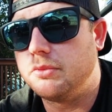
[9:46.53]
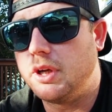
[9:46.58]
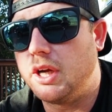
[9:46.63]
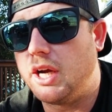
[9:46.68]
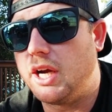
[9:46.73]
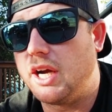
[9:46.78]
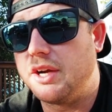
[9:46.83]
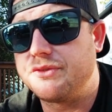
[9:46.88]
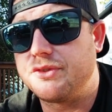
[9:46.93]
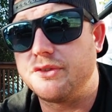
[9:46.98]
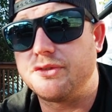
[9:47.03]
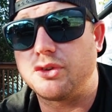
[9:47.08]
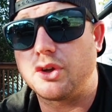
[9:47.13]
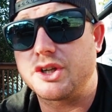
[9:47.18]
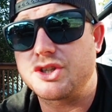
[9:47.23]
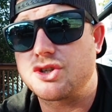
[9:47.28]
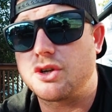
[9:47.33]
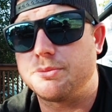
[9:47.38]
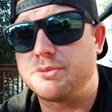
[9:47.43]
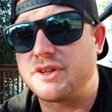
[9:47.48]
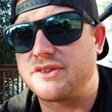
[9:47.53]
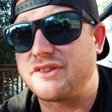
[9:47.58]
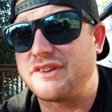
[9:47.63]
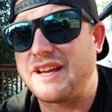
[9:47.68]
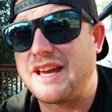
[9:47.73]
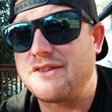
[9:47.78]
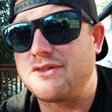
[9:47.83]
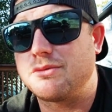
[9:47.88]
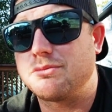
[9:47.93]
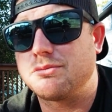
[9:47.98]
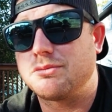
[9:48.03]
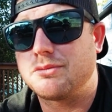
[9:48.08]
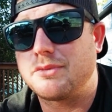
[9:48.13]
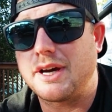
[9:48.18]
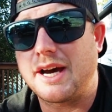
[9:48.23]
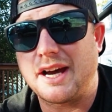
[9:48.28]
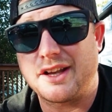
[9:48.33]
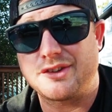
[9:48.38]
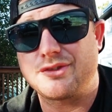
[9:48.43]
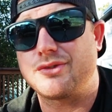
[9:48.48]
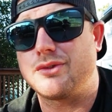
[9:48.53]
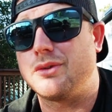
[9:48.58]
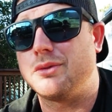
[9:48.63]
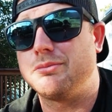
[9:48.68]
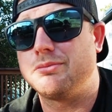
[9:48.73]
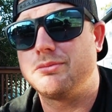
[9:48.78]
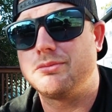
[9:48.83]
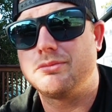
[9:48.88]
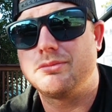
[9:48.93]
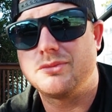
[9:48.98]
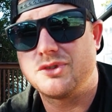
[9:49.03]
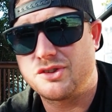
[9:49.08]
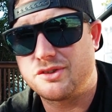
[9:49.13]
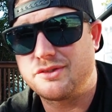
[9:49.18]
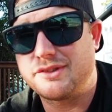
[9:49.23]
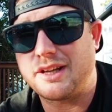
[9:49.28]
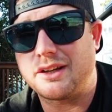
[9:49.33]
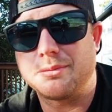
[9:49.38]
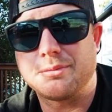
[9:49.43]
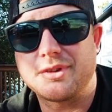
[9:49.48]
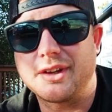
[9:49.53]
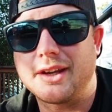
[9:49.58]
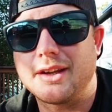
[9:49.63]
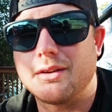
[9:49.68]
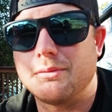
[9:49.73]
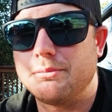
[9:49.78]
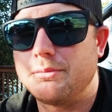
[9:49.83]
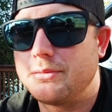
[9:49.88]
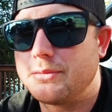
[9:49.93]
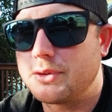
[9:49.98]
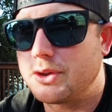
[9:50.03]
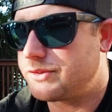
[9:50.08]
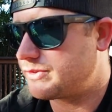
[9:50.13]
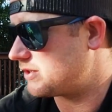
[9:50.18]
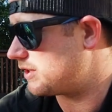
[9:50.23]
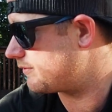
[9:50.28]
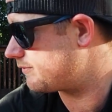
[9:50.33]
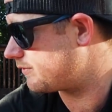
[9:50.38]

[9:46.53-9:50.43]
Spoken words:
If your fly shop doesn't have them, ask for them. Tell them to get them, because